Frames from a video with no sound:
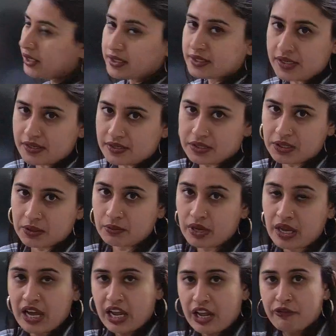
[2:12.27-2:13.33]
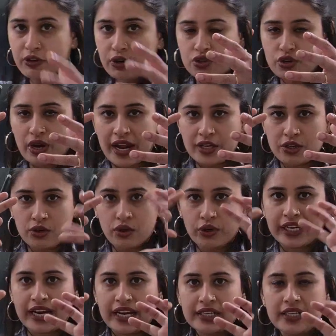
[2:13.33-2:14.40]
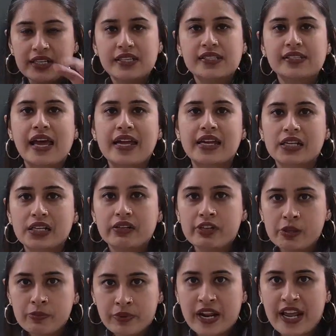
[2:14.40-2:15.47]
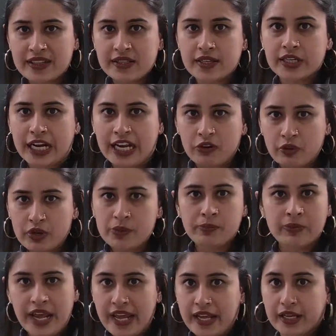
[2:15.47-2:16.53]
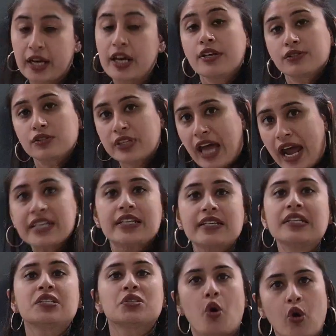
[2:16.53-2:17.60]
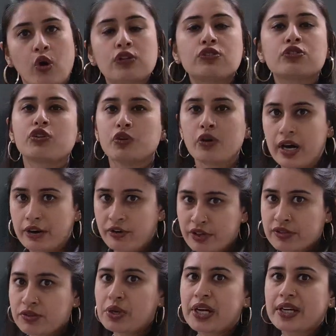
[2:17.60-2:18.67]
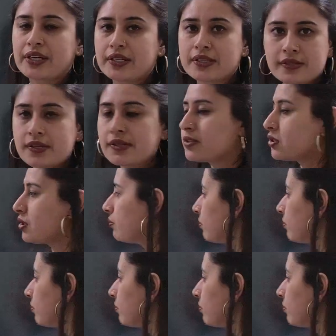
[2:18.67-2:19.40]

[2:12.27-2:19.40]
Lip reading: system. If you try to rotate it, the cycle will break, the ring will break. So that is also a restricted system.